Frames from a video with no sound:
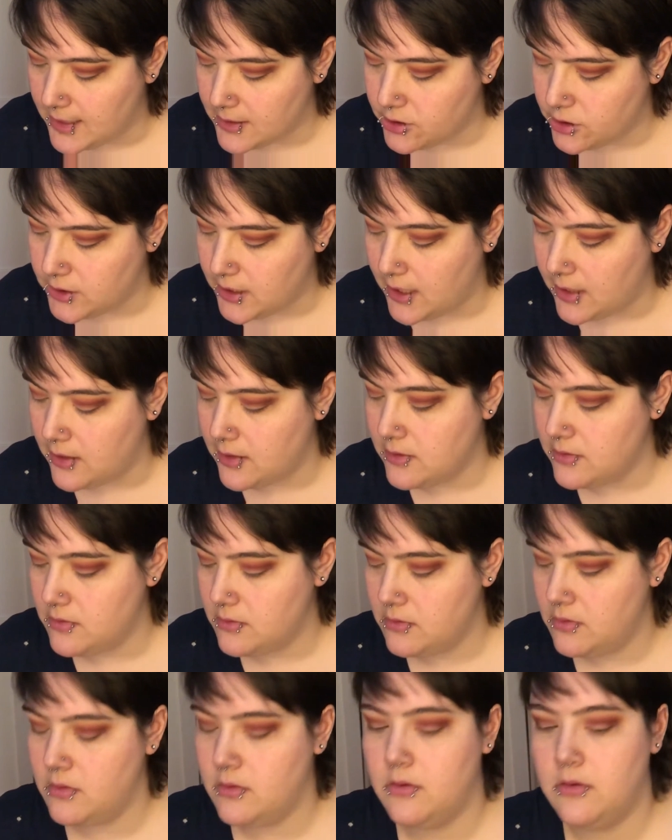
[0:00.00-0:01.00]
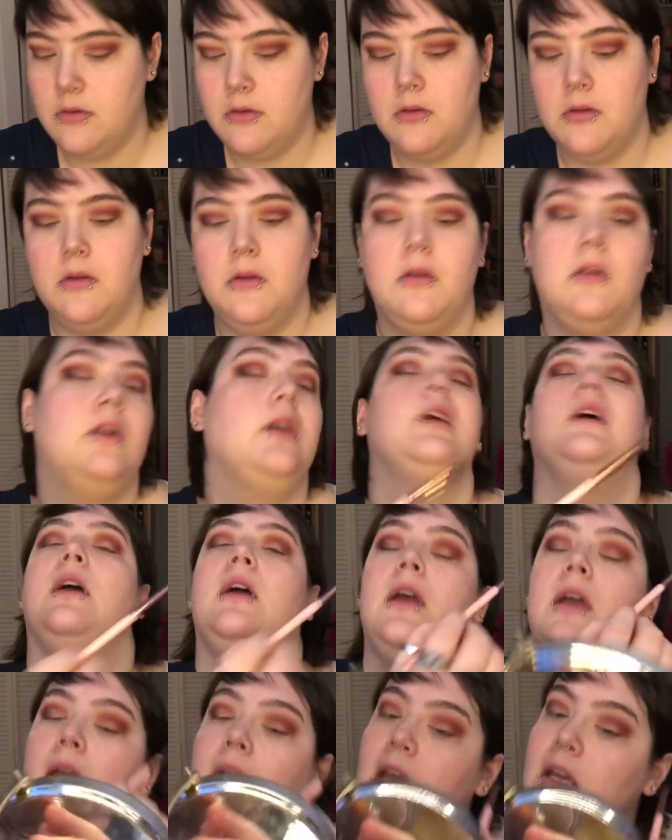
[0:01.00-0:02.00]
shadow
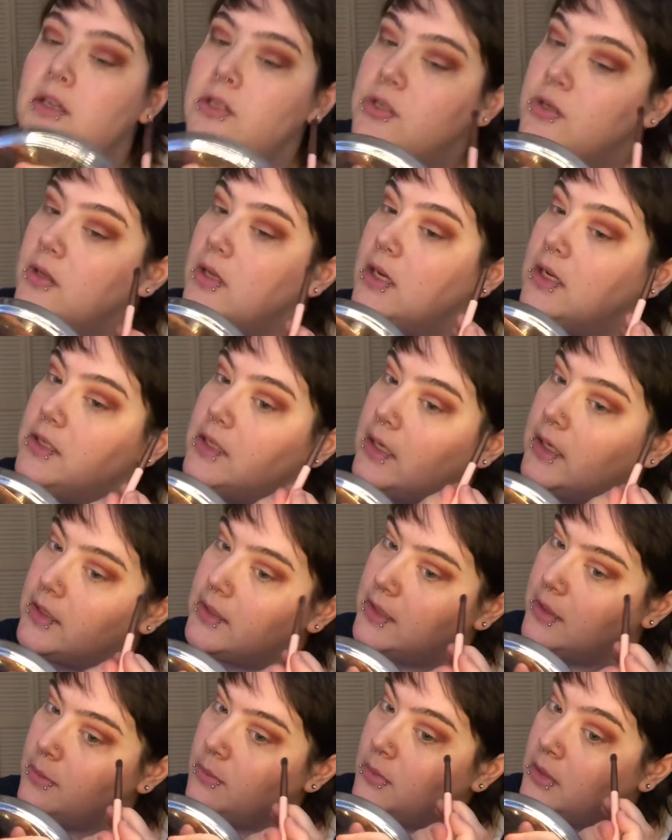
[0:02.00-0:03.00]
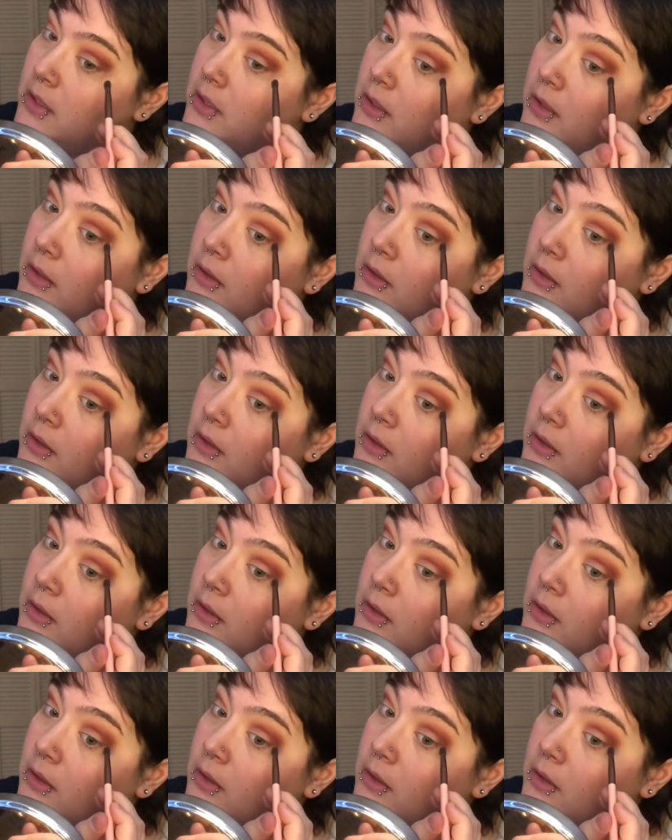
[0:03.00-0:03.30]
and do the exact same thing.